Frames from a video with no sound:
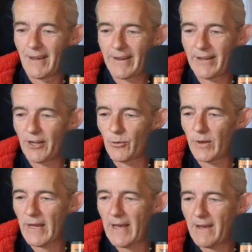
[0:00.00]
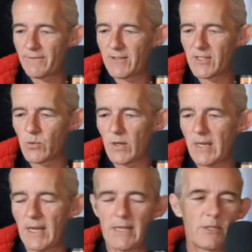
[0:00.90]
And here we have, this
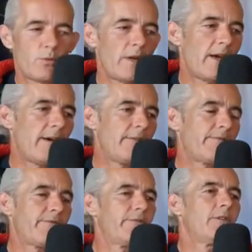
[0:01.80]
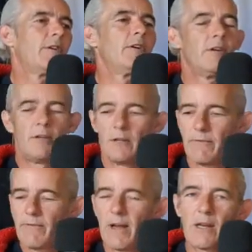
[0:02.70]
weekend, we have
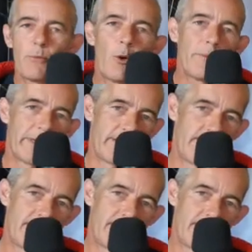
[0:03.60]
Valley Bowman.